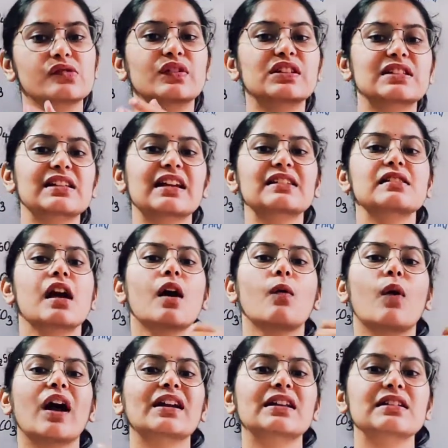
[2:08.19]
which says
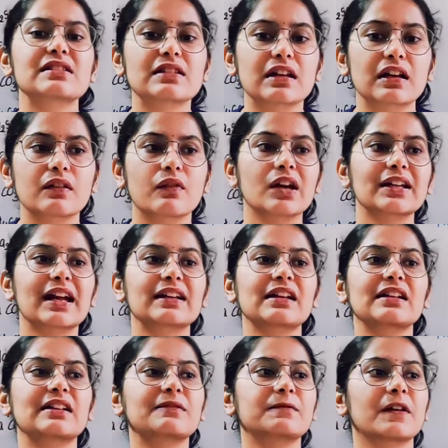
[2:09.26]
what are
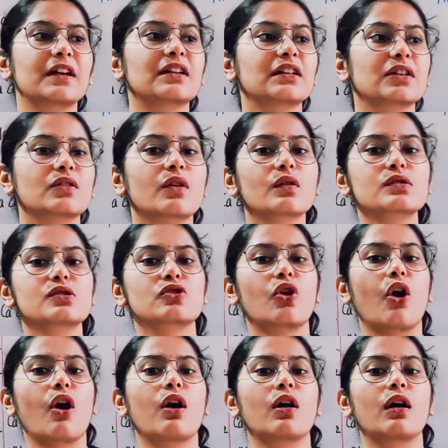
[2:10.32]
the different
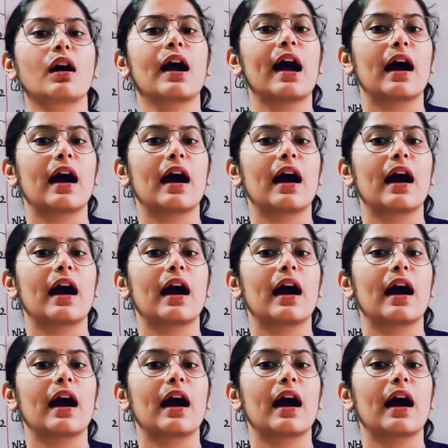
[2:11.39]
strong